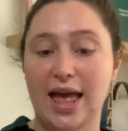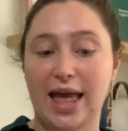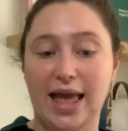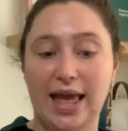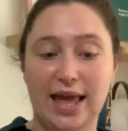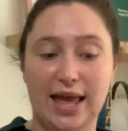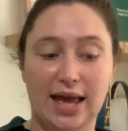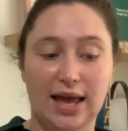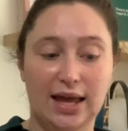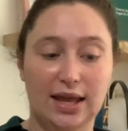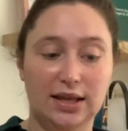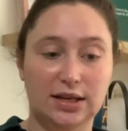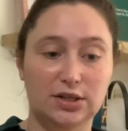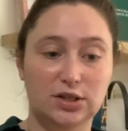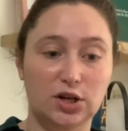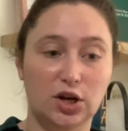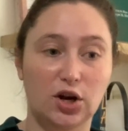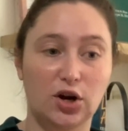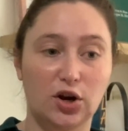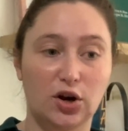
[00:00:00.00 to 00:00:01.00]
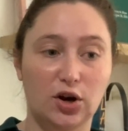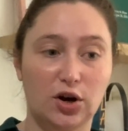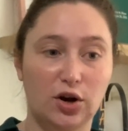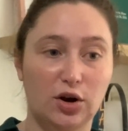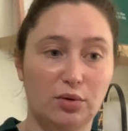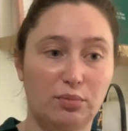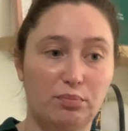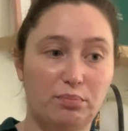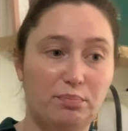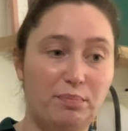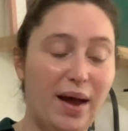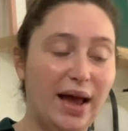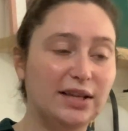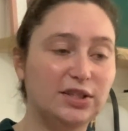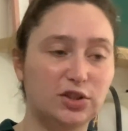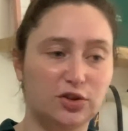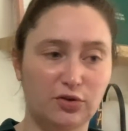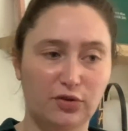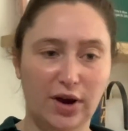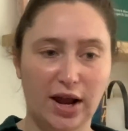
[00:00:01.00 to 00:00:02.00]
and her
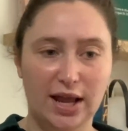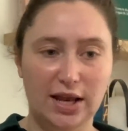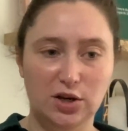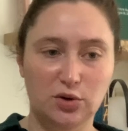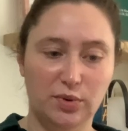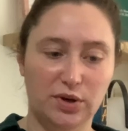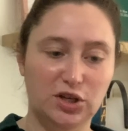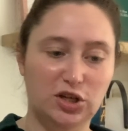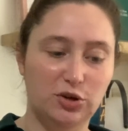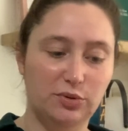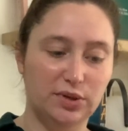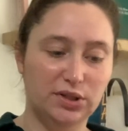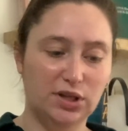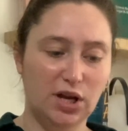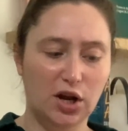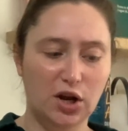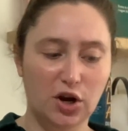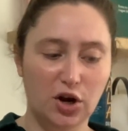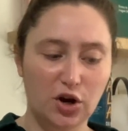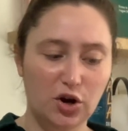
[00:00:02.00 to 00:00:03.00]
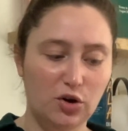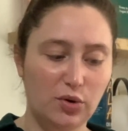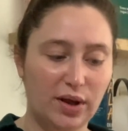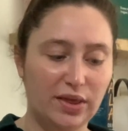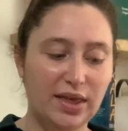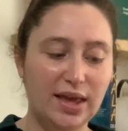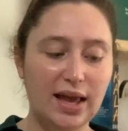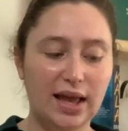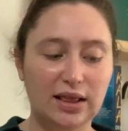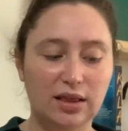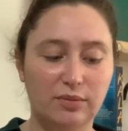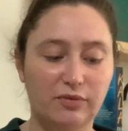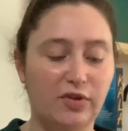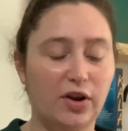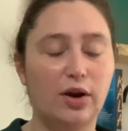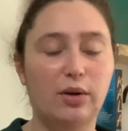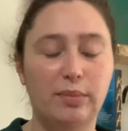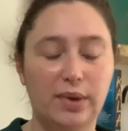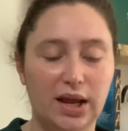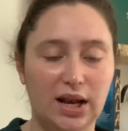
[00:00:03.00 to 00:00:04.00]
best friend when she was younger, who I think at the
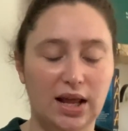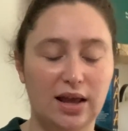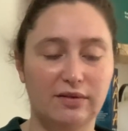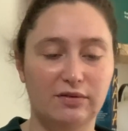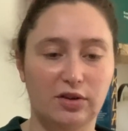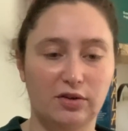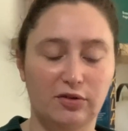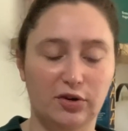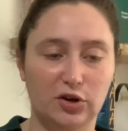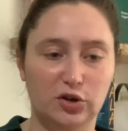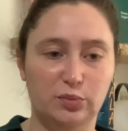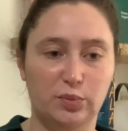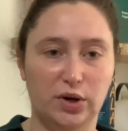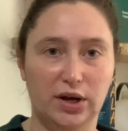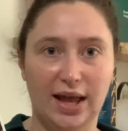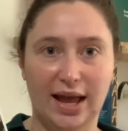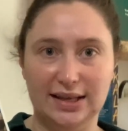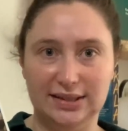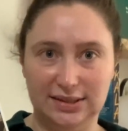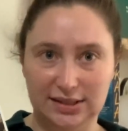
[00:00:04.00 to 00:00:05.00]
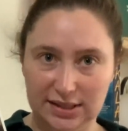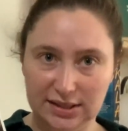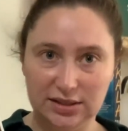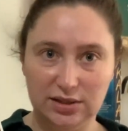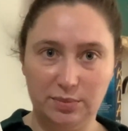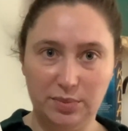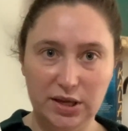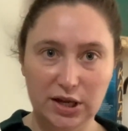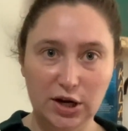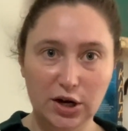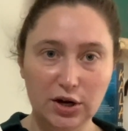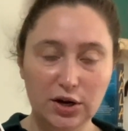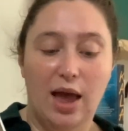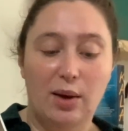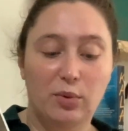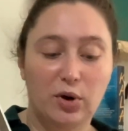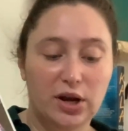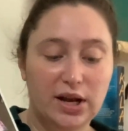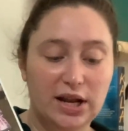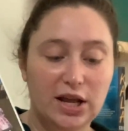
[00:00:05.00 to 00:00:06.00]
very beginning of the first book has disappeared, and
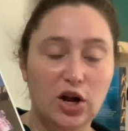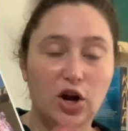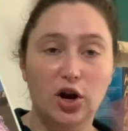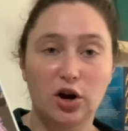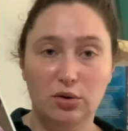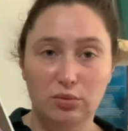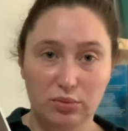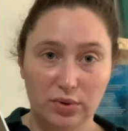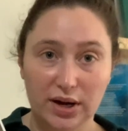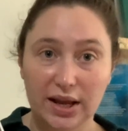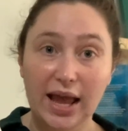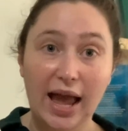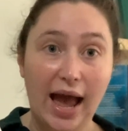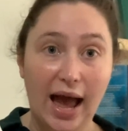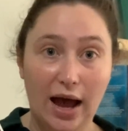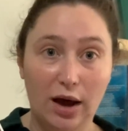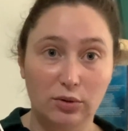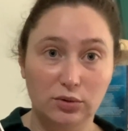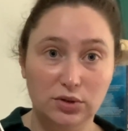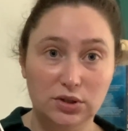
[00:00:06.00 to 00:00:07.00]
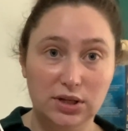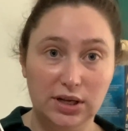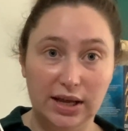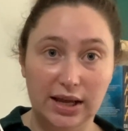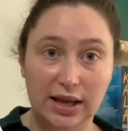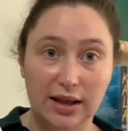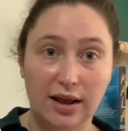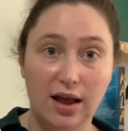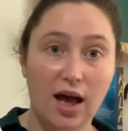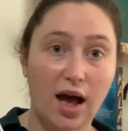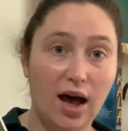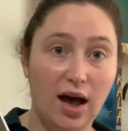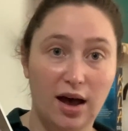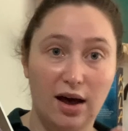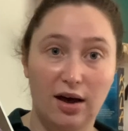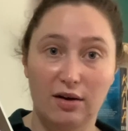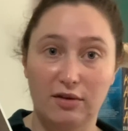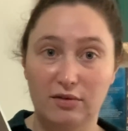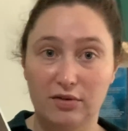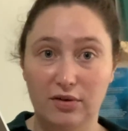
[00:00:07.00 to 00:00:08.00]
we're getting her recounting
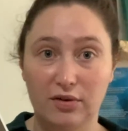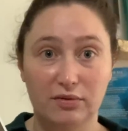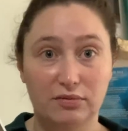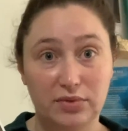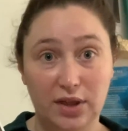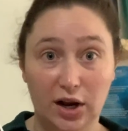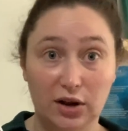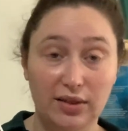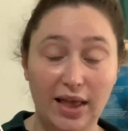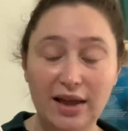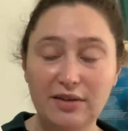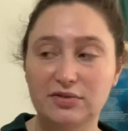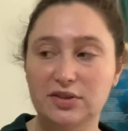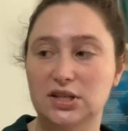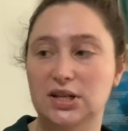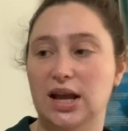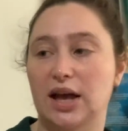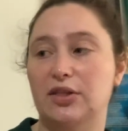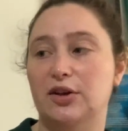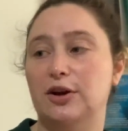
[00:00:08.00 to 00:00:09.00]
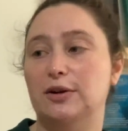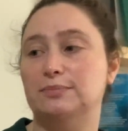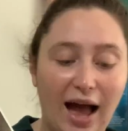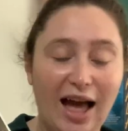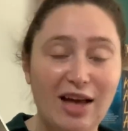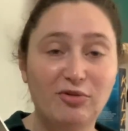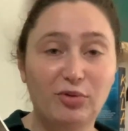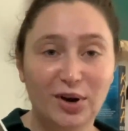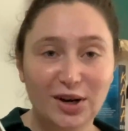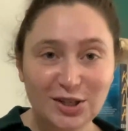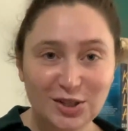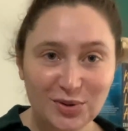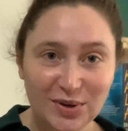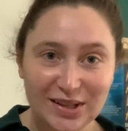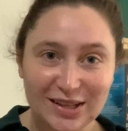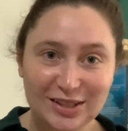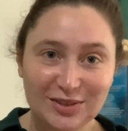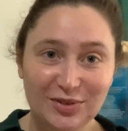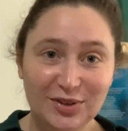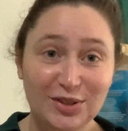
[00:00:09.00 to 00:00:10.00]
of their life together. I've wanted to read
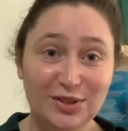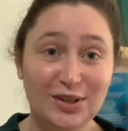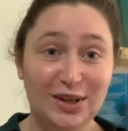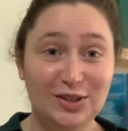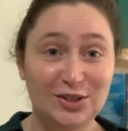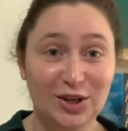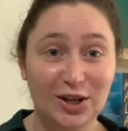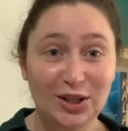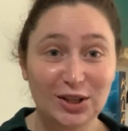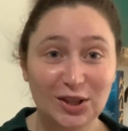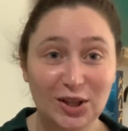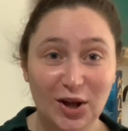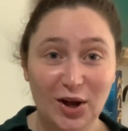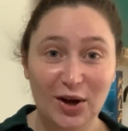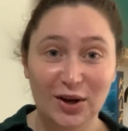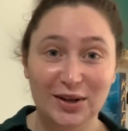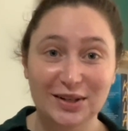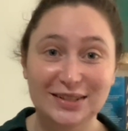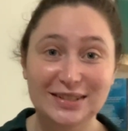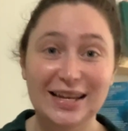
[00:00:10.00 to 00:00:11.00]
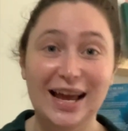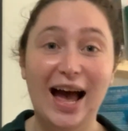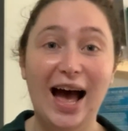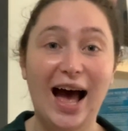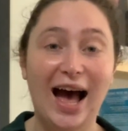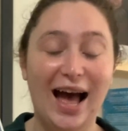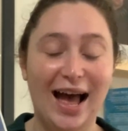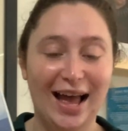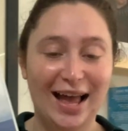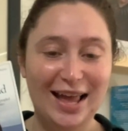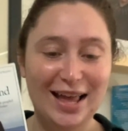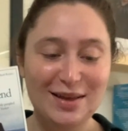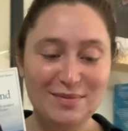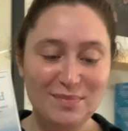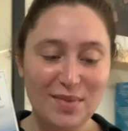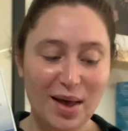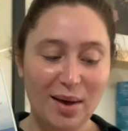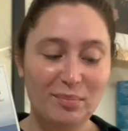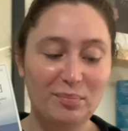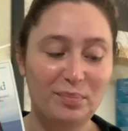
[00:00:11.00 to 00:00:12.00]
this for such a long time,
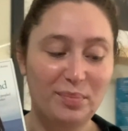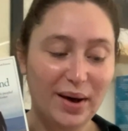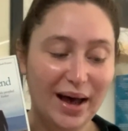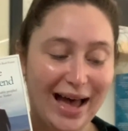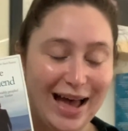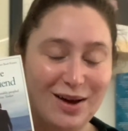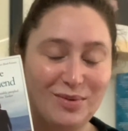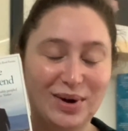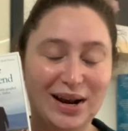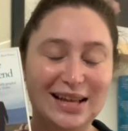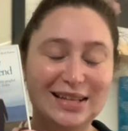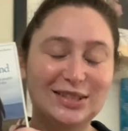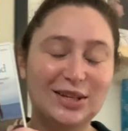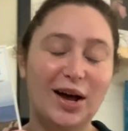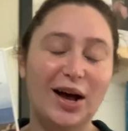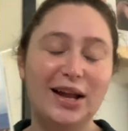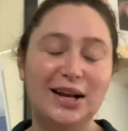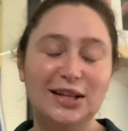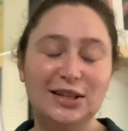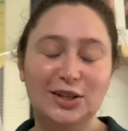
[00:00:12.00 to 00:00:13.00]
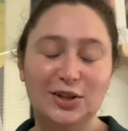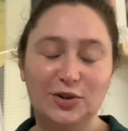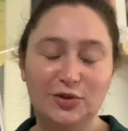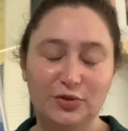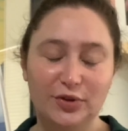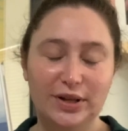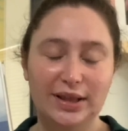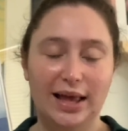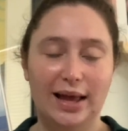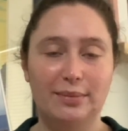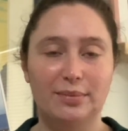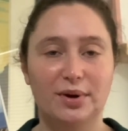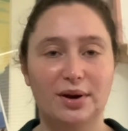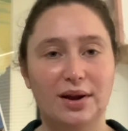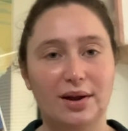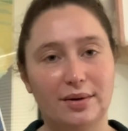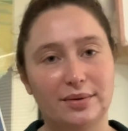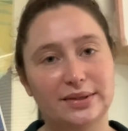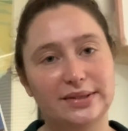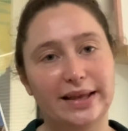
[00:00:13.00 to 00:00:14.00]
but when I saw it in a little free library,
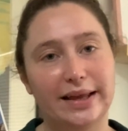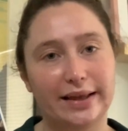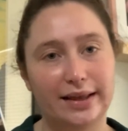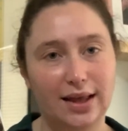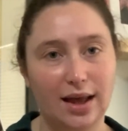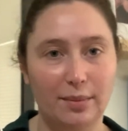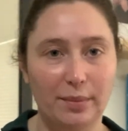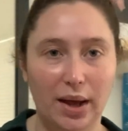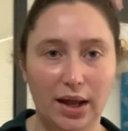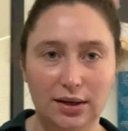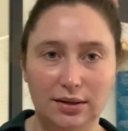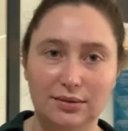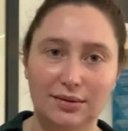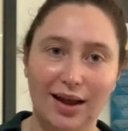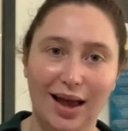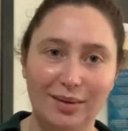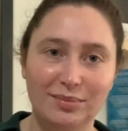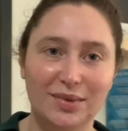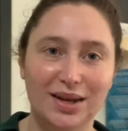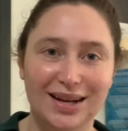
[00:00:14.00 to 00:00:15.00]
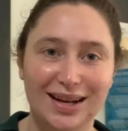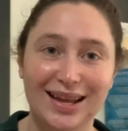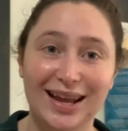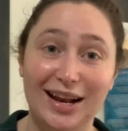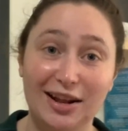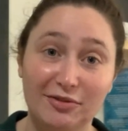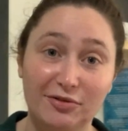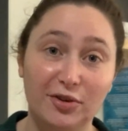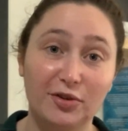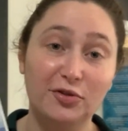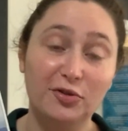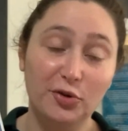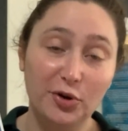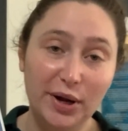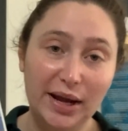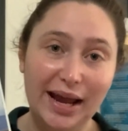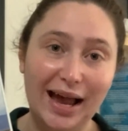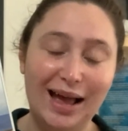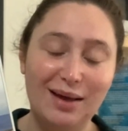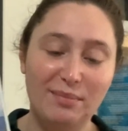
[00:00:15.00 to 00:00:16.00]
I was like, come on, I'm gonna get it for
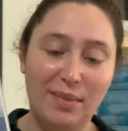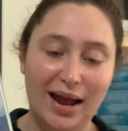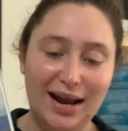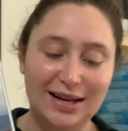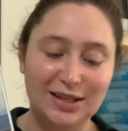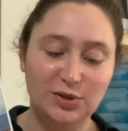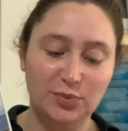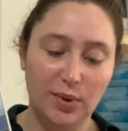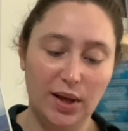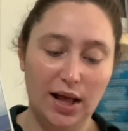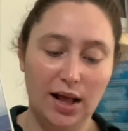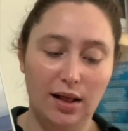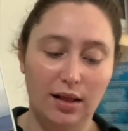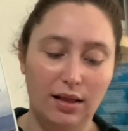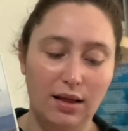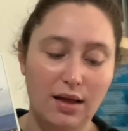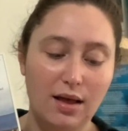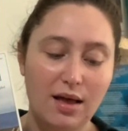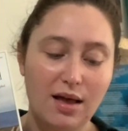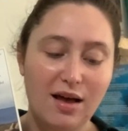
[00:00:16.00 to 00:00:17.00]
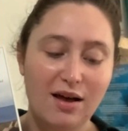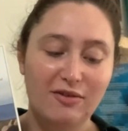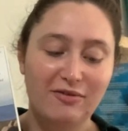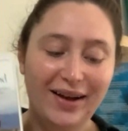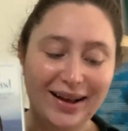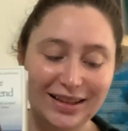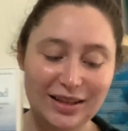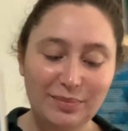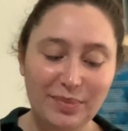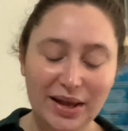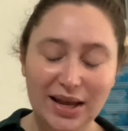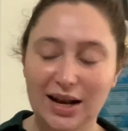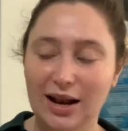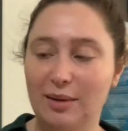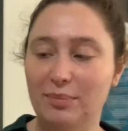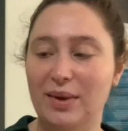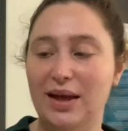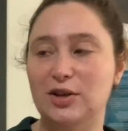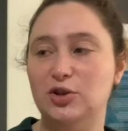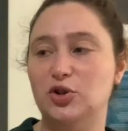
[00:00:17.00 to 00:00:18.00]
free. I might as well finally pick it
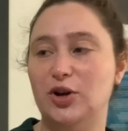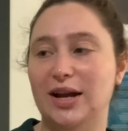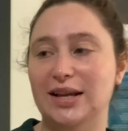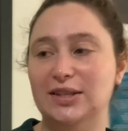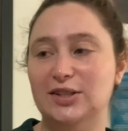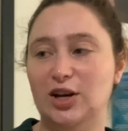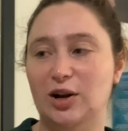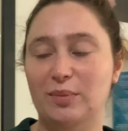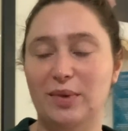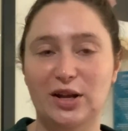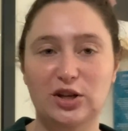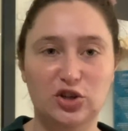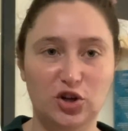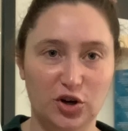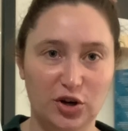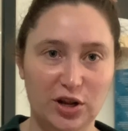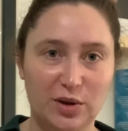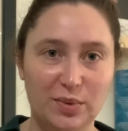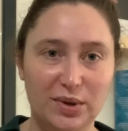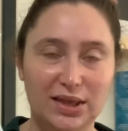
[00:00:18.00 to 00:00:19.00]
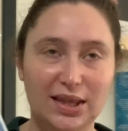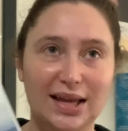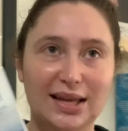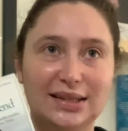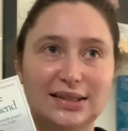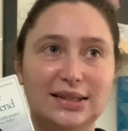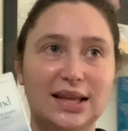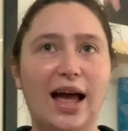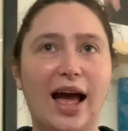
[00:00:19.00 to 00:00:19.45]
up and try and start my journey with this.